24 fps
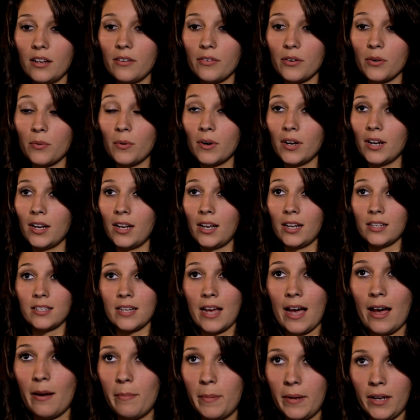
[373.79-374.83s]
Never wanted
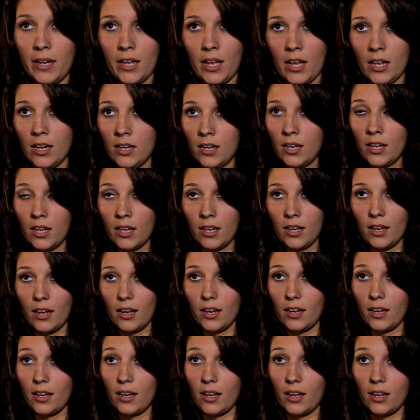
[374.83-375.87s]
it to happen again,
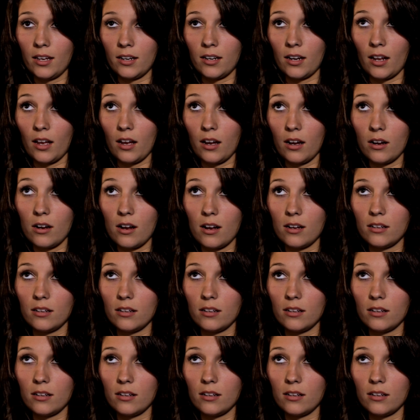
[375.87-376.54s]
and